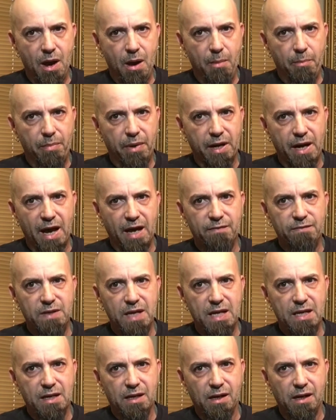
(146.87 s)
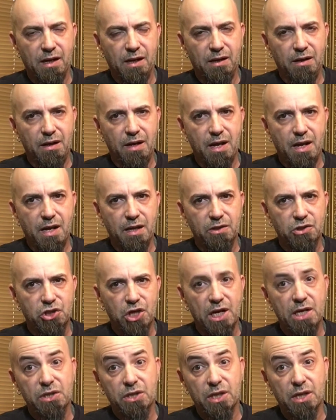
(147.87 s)
but I've taken it and
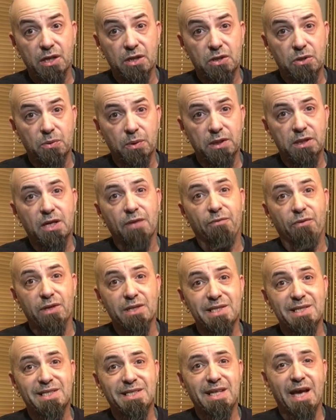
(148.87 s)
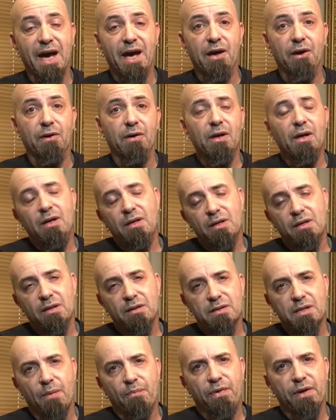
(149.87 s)
changed it into a different style. It's
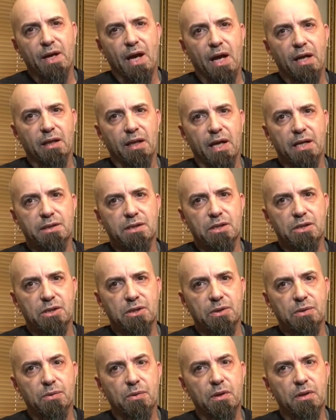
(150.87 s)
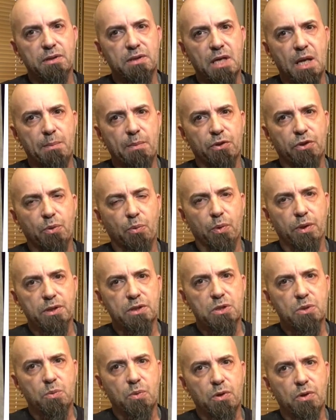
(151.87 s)
something I like to do. Same with the wind
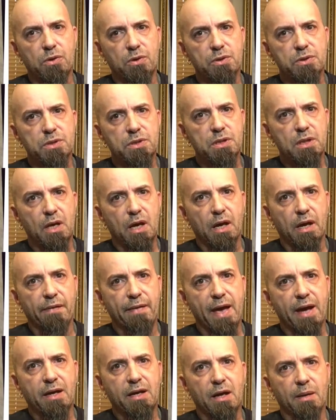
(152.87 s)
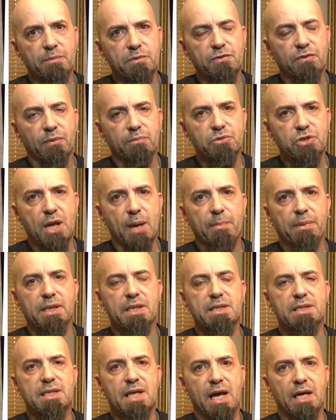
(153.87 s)
swirls. That comes from
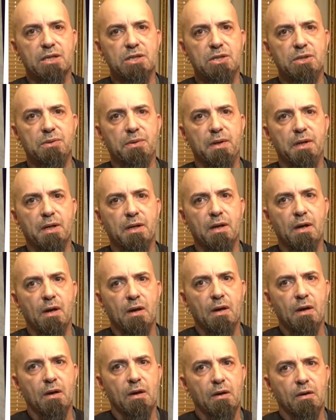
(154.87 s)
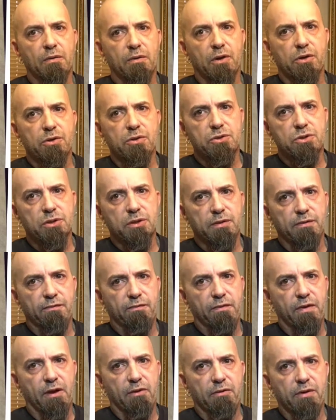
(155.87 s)
Japanese tattooing. They're usually
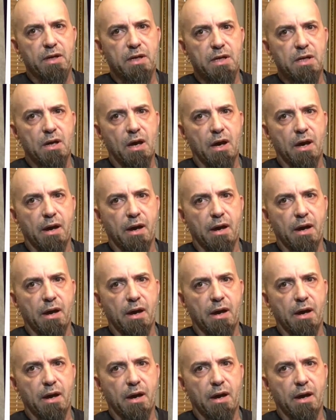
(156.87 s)
very